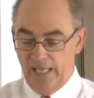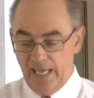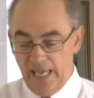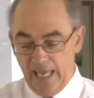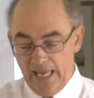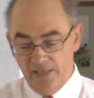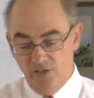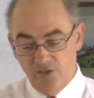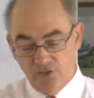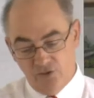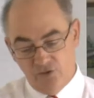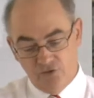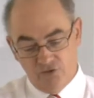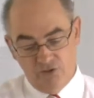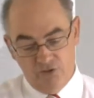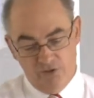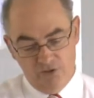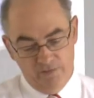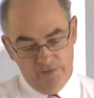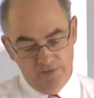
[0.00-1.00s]
In
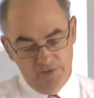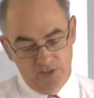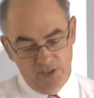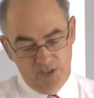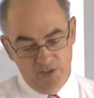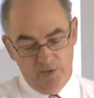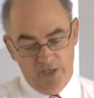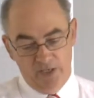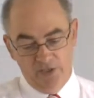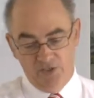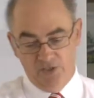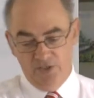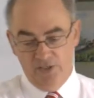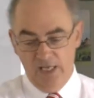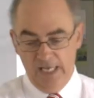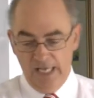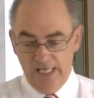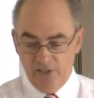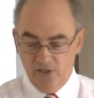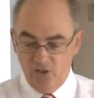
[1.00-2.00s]
control of the situation,
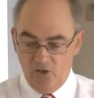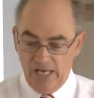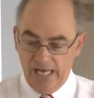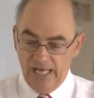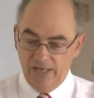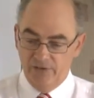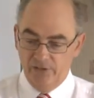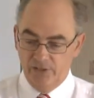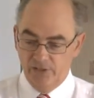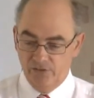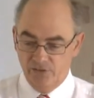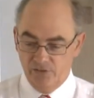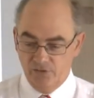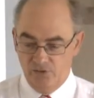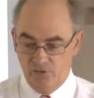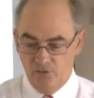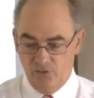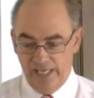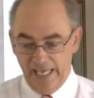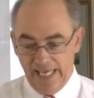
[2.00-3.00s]
not out of
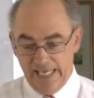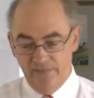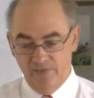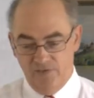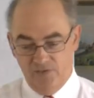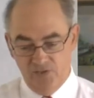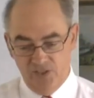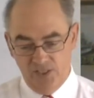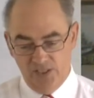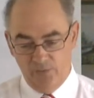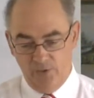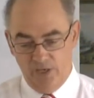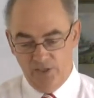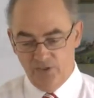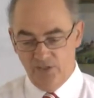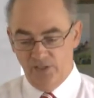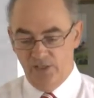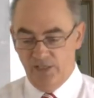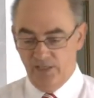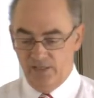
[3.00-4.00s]
control in the
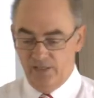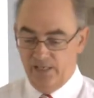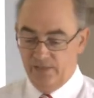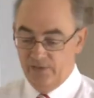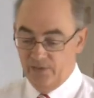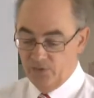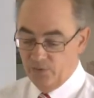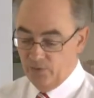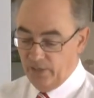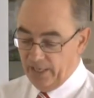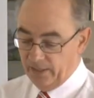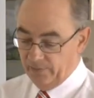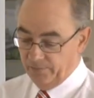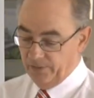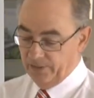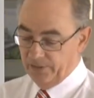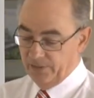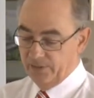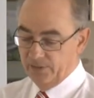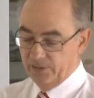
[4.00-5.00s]
situation like the others who are
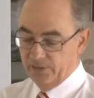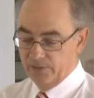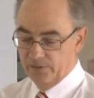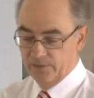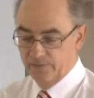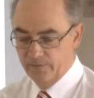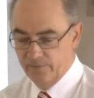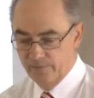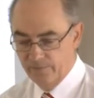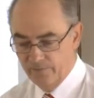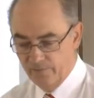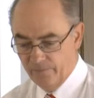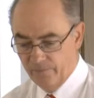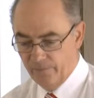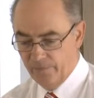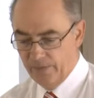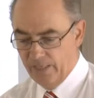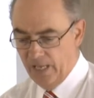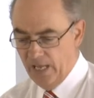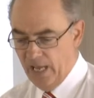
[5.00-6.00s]
helpless.
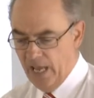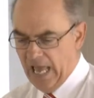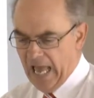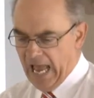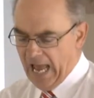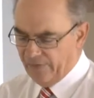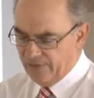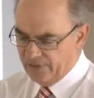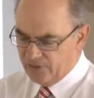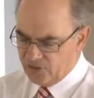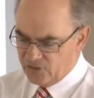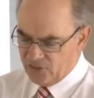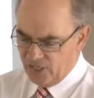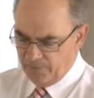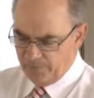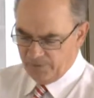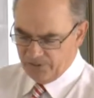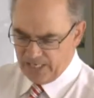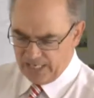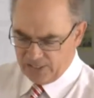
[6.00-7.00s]
And the
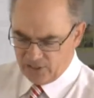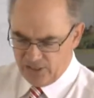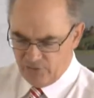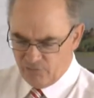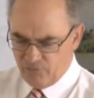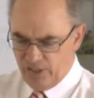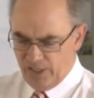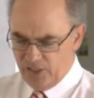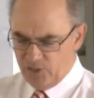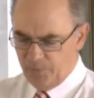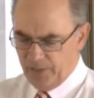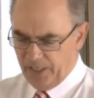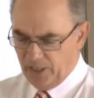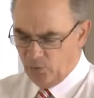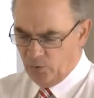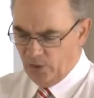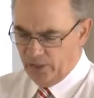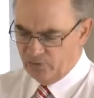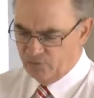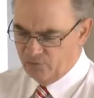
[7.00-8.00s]
disciples actually really speak
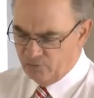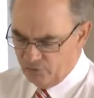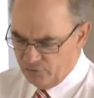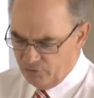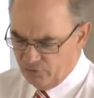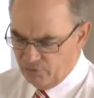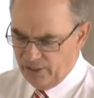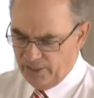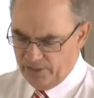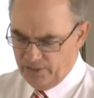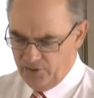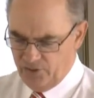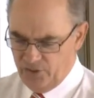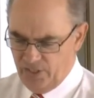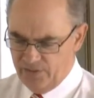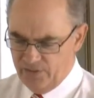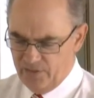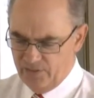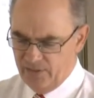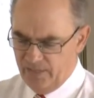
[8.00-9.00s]
quite rudely to
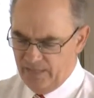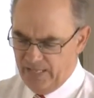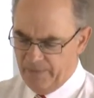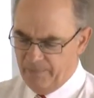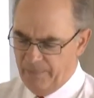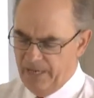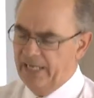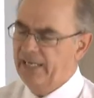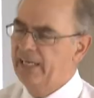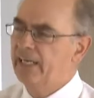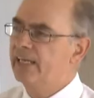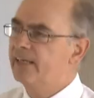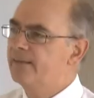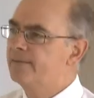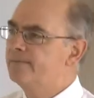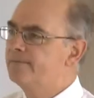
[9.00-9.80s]
Jesus in their panic.